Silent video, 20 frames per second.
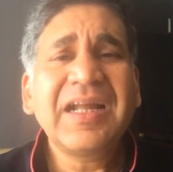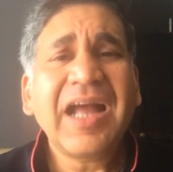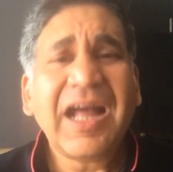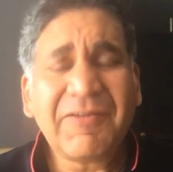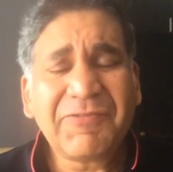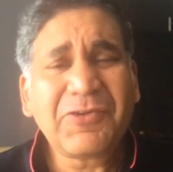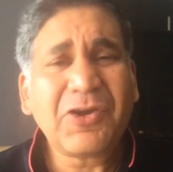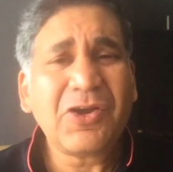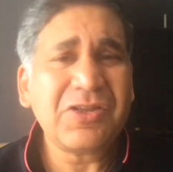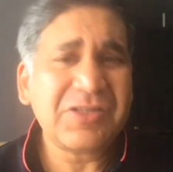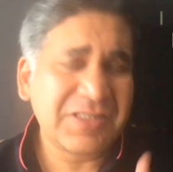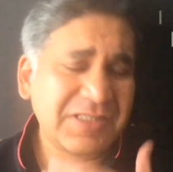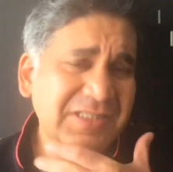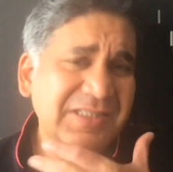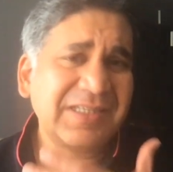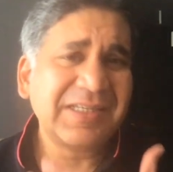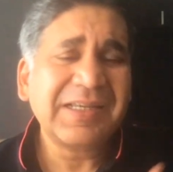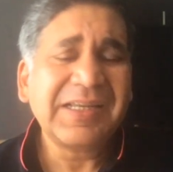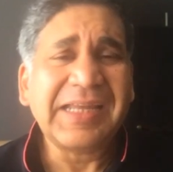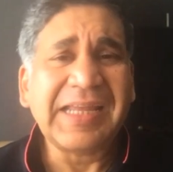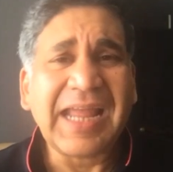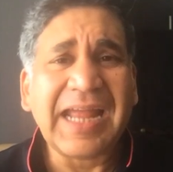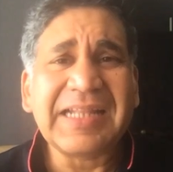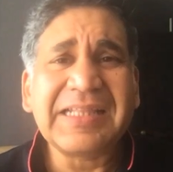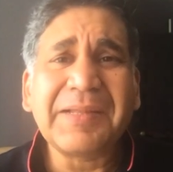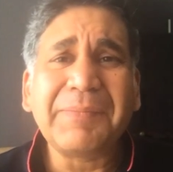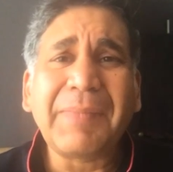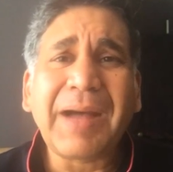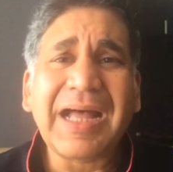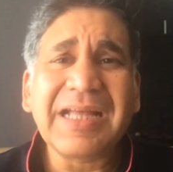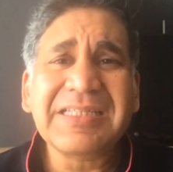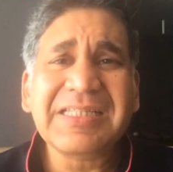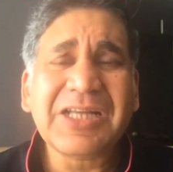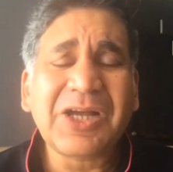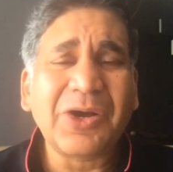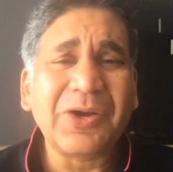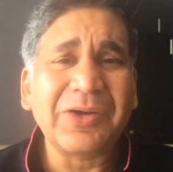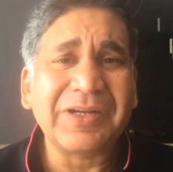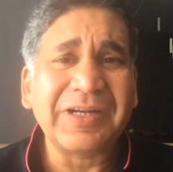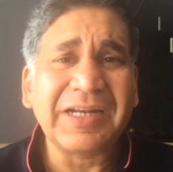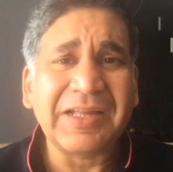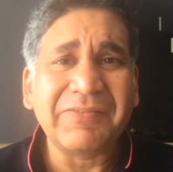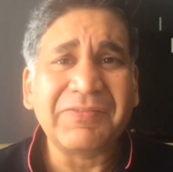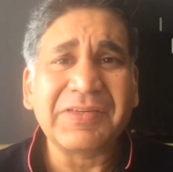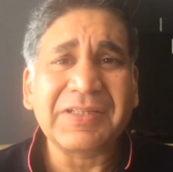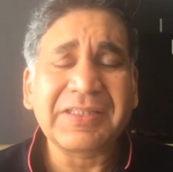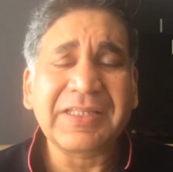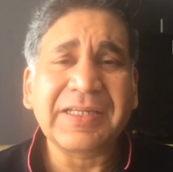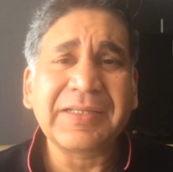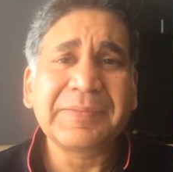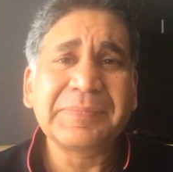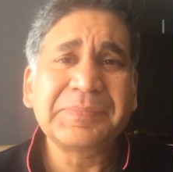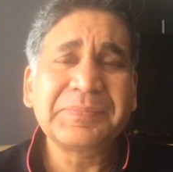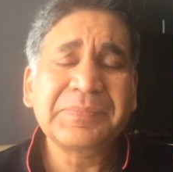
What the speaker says: Of course, he had the mask on and everything.